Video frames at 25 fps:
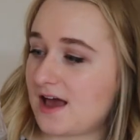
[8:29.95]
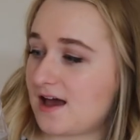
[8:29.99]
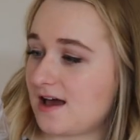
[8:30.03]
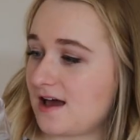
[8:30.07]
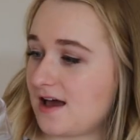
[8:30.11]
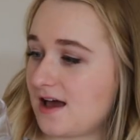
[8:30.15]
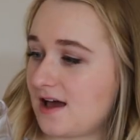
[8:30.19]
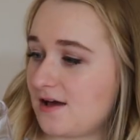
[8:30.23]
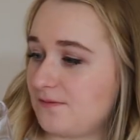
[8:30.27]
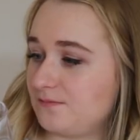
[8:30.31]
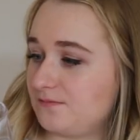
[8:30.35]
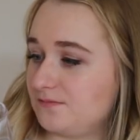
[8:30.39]

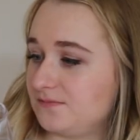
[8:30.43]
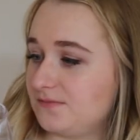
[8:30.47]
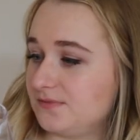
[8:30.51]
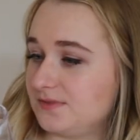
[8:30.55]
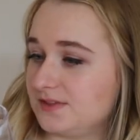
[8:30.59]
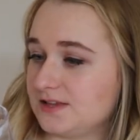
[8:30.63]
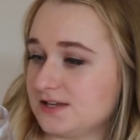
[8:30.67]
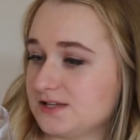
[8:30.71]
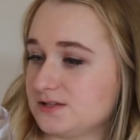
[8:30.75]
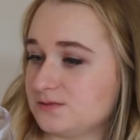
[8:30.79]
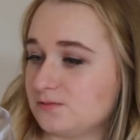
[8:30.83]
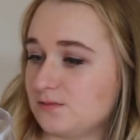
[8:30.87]
Um,
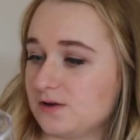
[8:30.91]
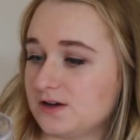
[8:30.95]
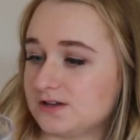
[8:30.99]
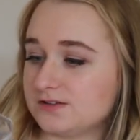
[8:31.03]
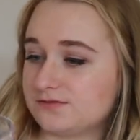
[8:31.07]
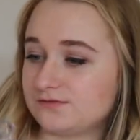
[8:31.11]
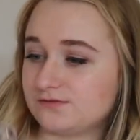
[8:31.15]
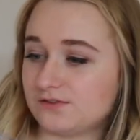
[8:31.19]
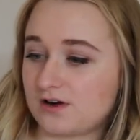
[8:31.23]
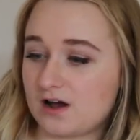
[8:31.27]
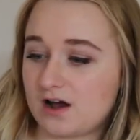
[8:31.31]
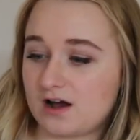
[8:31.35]
this
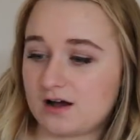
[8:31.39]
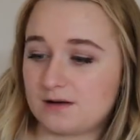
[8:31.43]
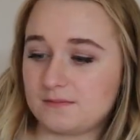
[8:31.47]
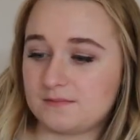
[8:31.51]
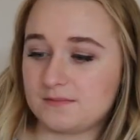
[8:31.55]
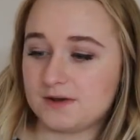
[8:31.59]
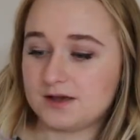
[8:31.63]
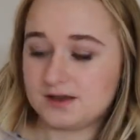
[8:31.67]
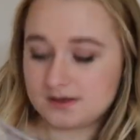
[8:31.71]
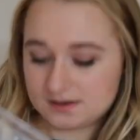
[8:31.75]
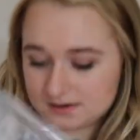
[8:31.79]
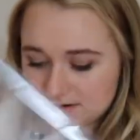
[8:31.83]
was
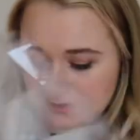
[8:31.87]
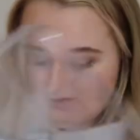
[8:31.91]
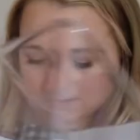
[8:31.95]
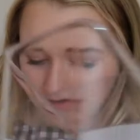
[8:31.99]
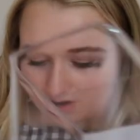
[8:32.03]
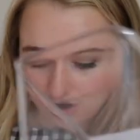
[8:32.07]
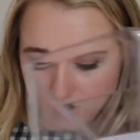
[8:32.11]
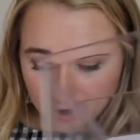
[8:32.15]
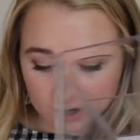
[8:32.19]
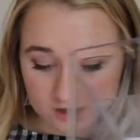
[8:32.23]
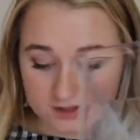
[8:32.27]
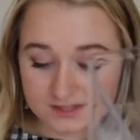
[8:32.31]
from
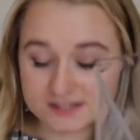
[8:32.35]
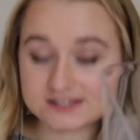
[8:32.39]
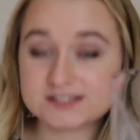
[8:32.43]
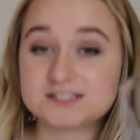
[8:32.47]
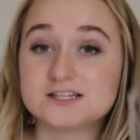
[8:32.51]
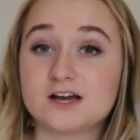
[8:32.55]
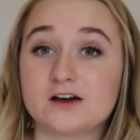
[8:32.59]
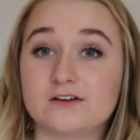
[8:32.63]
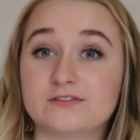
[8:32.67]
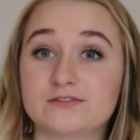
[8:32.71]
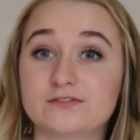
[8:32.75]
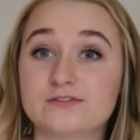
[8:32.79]
all of this
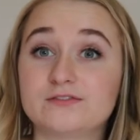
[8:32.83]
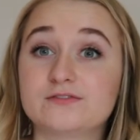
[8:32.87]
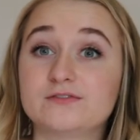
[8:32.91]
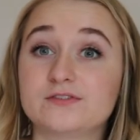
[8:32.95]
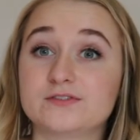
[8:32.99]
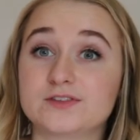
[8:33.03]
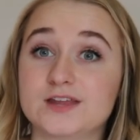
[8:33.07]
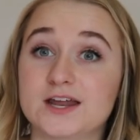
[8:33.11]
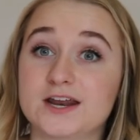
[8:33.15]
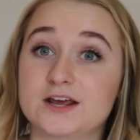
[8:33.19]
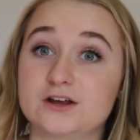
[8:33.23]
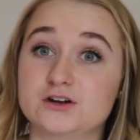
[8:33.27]
stuff
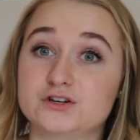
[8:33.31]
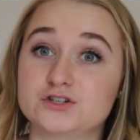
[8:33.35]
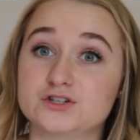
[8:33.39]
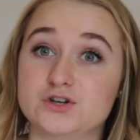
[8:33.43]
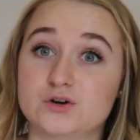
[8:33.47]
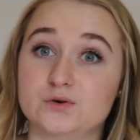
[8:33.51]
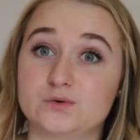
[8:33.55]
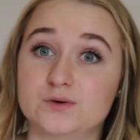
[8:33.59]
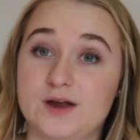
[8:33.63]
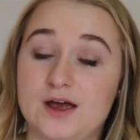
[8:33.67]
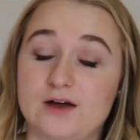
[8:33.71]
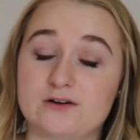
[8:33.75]
that I'm going to
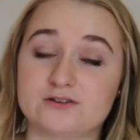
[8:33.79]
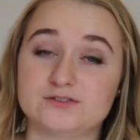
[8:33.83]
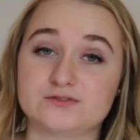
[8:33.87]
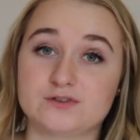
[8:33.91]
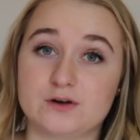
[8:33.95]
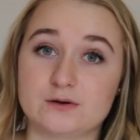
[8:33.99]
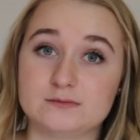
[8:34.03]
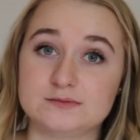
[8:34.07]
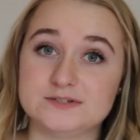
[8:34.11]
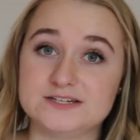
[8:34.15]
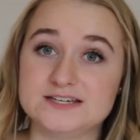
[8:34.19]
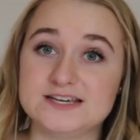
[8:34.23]
show now is
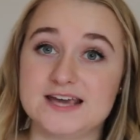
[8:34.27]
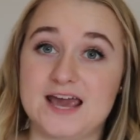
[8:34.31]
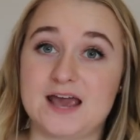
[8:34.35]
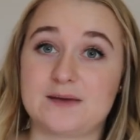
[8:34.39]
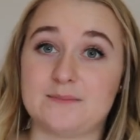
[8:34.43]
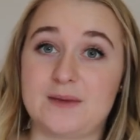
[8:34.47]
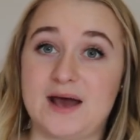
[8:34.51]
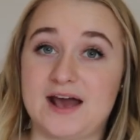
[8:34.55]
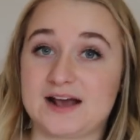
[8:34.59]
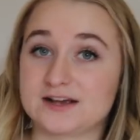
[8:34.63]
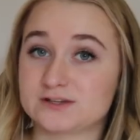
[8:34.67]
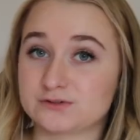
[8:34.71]
from
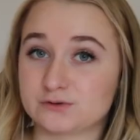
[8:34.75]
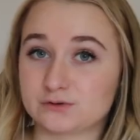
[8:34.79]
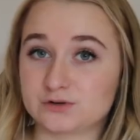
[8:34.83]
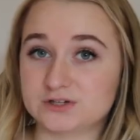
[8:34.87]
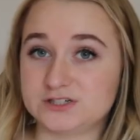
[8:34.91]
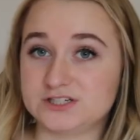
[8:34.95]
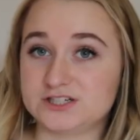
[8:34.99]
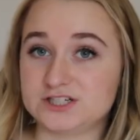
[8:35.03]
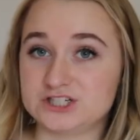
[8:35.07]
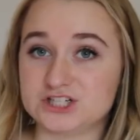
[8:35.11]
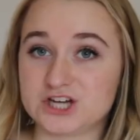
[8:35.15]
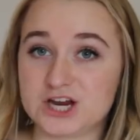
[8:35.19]
TK Maxx
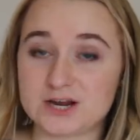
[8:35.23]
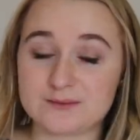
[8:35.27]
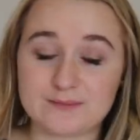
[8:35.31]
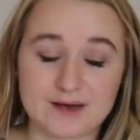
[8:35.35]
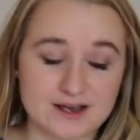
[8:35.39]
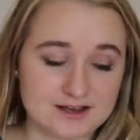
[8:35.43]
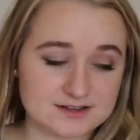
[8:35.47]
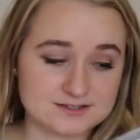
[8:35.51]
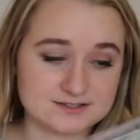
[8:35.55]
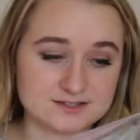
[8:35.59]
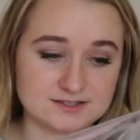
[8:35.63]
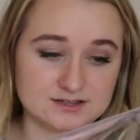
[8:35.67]
or TJ
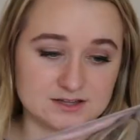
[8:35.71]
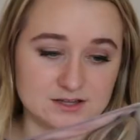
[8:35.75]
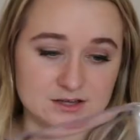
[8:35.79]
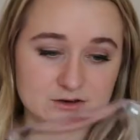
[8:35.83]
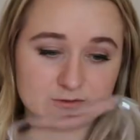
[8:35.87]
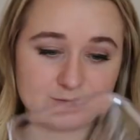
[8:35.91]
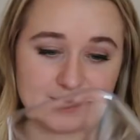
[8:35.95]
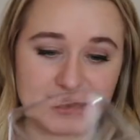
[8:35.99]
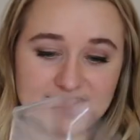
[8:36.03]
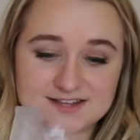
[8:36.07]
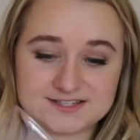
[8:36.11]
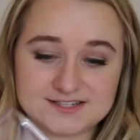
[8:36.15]
Maxx in the
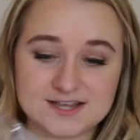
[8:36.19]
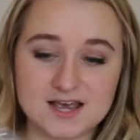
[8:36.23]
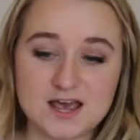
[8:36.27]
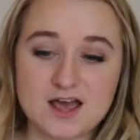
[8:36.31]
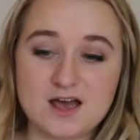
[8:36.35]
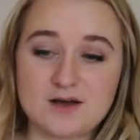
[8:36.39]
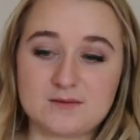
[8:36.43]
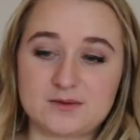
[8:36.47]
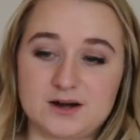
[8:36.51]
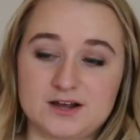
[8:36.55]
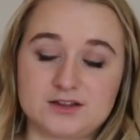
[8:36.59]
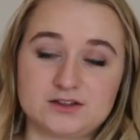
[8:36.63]
US
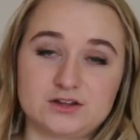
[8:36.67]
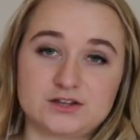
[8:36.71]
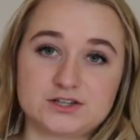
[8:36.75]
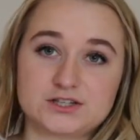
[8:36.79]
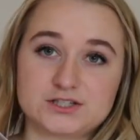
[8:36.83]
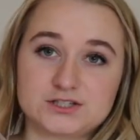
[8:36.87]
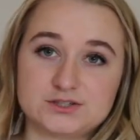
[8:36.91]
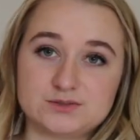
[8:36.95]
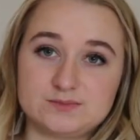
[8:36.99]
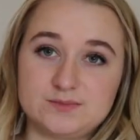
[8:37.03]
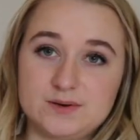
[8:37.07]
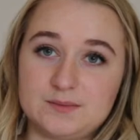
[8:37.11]
but I thought
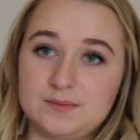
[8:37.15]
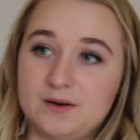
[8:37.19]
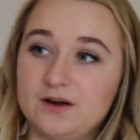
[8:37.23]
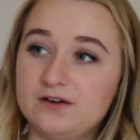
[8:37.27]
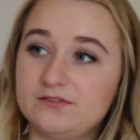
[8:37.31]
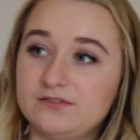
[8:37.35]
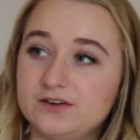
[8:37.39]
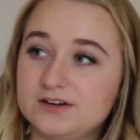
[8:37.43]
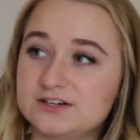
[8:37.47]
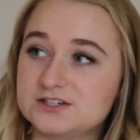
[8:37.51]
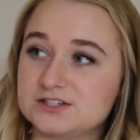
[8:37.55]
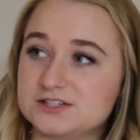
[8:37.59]
this would be
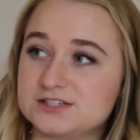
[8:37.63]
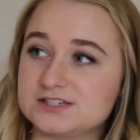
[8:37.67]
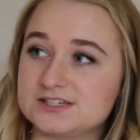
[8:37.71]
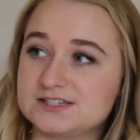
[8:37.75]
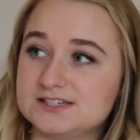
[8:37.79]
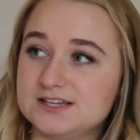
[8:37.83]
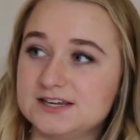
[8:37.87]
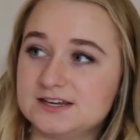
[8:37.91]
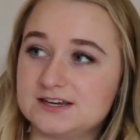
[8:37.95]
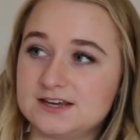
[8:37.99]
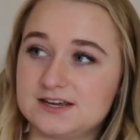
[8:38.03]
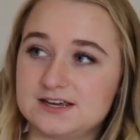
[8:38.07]
perfect just to
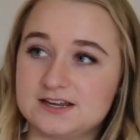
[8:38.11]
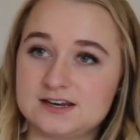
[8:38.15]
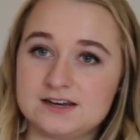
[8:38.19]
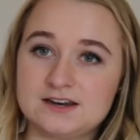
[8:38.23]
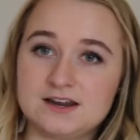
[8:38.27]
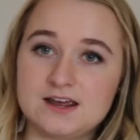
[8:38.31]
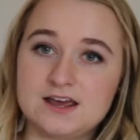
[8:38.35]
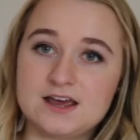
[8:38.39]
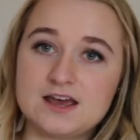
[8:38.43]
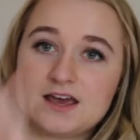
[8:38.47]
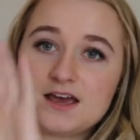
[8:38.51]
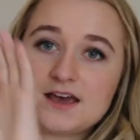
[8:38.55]
sit
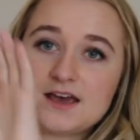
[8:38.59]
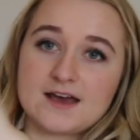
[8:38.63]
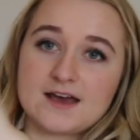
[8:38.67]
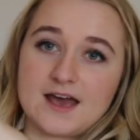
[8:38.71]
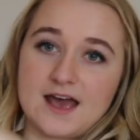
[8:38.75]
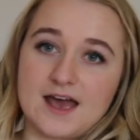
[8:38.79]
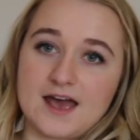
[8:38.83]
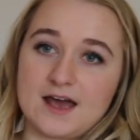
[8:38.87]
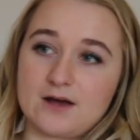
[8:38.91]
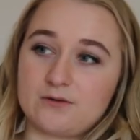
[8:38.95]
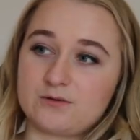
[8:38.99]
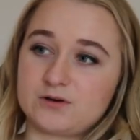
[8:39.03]
in
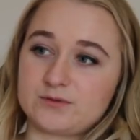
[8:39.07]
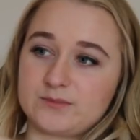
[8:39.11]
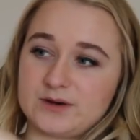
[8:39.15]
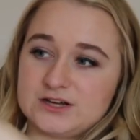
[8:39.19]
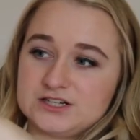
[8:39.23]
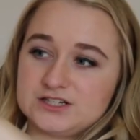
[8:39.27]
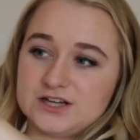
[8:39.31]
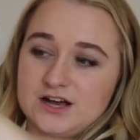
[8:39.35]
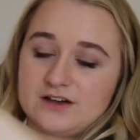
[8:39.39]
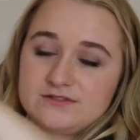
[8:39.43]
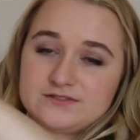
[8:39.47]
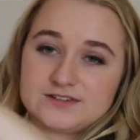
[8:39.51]
uh, one of my
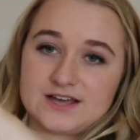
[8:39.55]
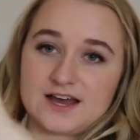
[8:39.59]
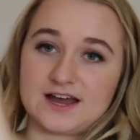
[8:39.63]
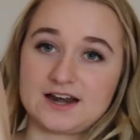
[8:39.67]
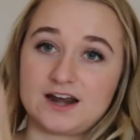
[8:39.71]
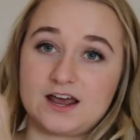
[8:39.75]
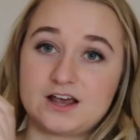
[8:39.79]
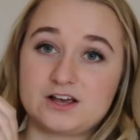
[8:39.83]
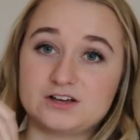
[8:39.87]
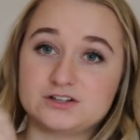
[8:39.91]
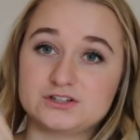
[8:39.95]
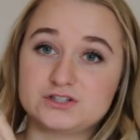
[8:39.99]
shelves
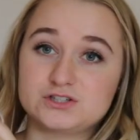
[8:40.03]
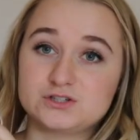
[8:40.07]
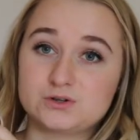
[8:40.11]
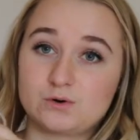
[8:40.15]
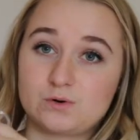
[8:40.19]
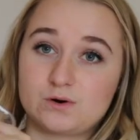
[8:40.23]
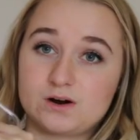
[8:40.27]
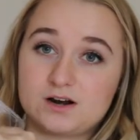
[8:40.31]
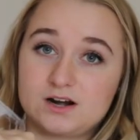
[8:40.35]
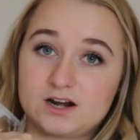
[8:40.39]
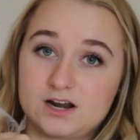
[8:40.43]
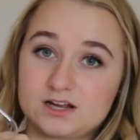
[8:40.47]
and I could
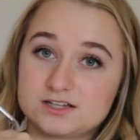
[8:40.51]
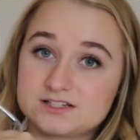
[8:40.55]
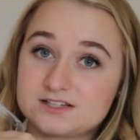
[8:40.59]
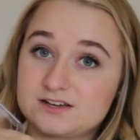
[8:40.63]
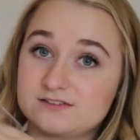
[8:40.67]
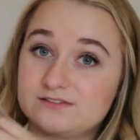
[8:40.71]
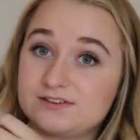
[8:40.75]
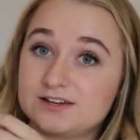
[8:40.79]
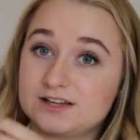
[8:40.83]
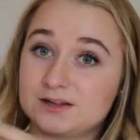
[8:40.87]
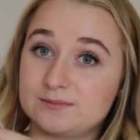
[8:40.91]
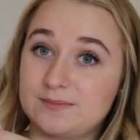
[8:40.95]
store lots
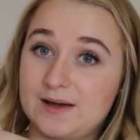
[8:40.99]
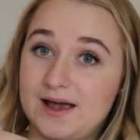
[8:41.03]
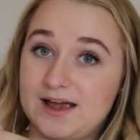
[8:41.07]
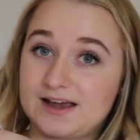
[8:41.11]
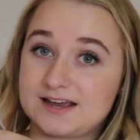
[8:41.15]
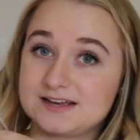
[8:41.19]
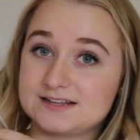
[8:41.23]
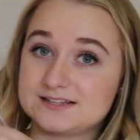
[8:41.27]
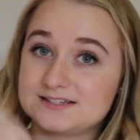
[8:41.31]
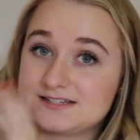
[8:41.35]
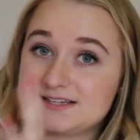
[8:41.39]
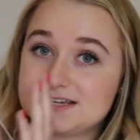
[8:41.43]
of little
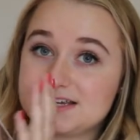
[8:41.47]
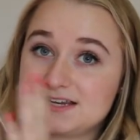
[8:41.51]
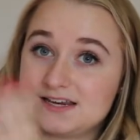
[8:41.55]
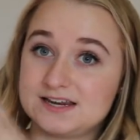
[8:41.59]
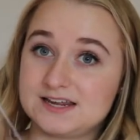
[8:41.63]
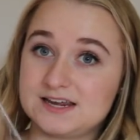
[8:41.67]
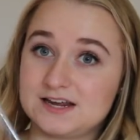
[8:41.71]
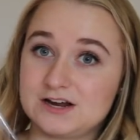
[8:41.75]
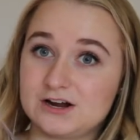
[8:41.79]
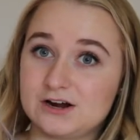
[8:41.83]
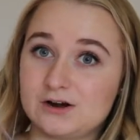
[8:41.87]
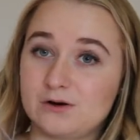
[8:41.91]
packets in
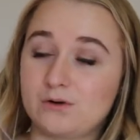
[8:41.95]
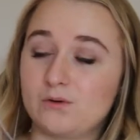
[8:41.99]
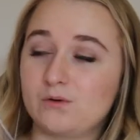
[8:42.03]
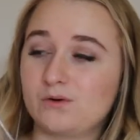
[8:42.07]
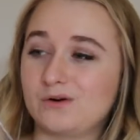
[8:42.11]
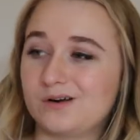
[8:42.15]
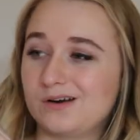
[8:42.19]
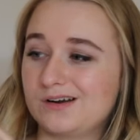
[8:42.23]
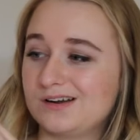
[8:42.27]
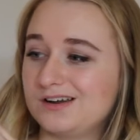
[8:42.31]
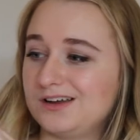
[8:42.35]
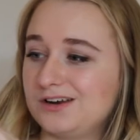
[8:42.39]
here
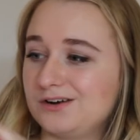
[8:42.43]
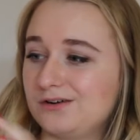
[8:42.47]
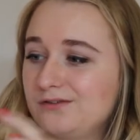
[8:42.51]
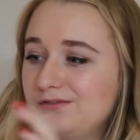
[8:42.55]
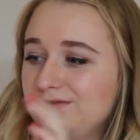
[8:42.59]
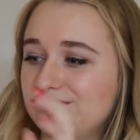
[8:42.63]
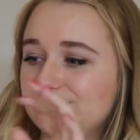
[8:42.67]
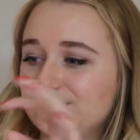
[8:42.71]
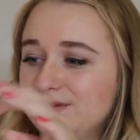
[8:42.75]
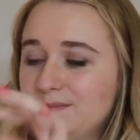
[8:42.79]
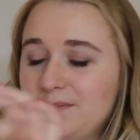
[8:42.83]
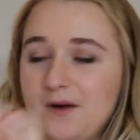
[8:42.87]
or you know
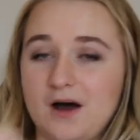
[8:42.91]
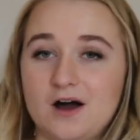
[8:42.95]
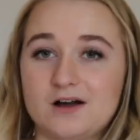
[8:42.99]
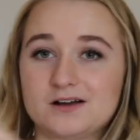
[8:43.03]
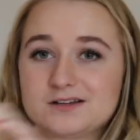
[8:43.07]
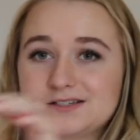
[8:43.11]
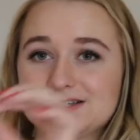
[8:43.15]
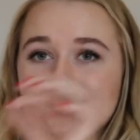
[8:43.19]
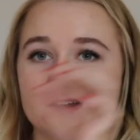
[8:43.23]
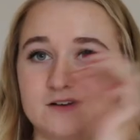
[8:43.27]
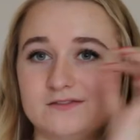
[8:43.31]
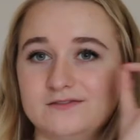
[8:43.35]
the
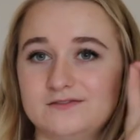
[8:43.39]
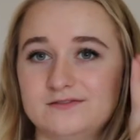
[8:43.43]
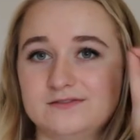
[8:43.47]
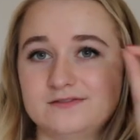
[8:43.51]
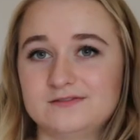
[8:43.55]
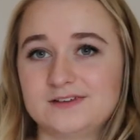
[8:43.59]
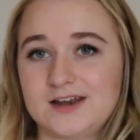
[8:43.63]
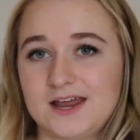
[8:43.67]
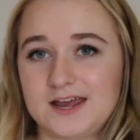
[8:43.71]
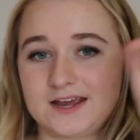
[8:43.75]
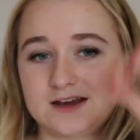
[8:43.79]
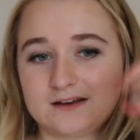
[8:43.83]
box of
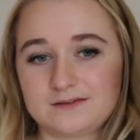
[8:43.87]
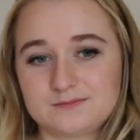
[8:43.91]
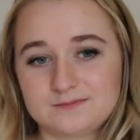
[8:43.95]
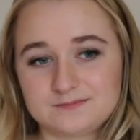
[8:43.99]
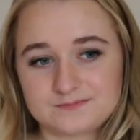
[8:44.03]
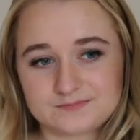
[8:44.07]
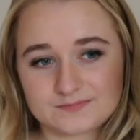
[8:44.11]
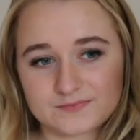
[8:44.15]
like